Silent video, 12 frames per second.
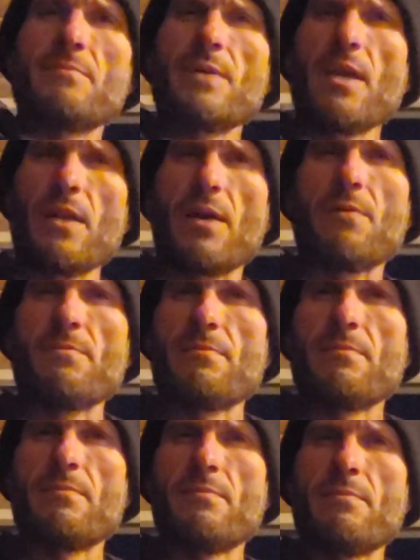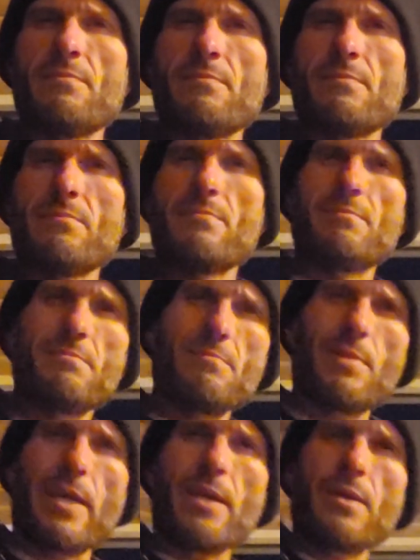You know,
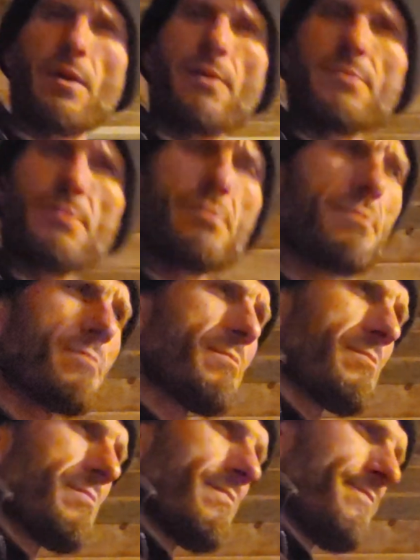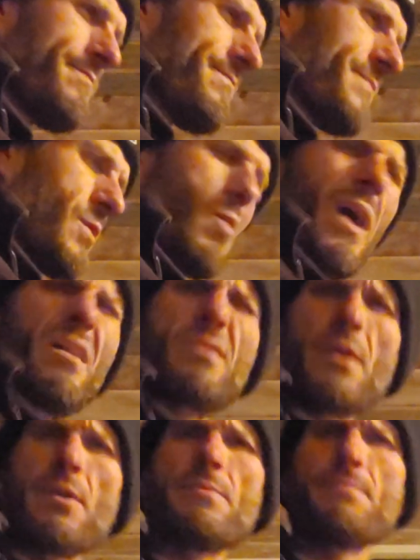playing cards, the wild
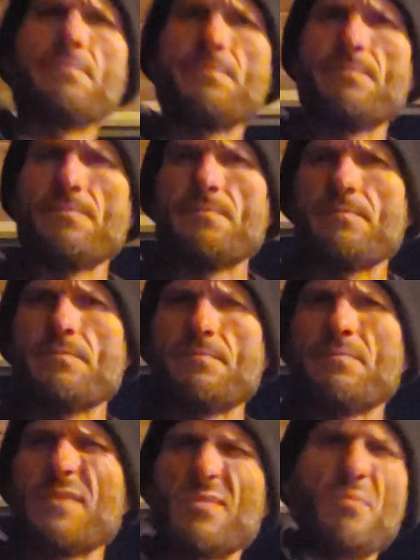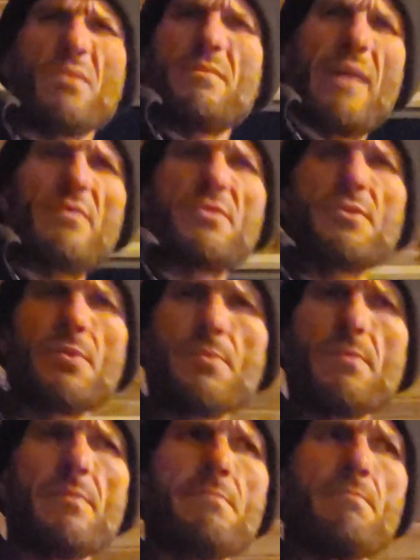card, doesn't have a
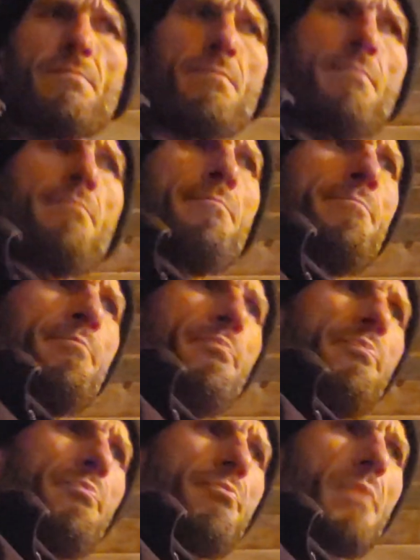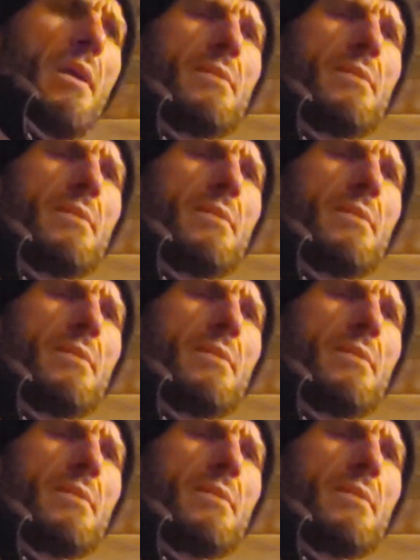suit. And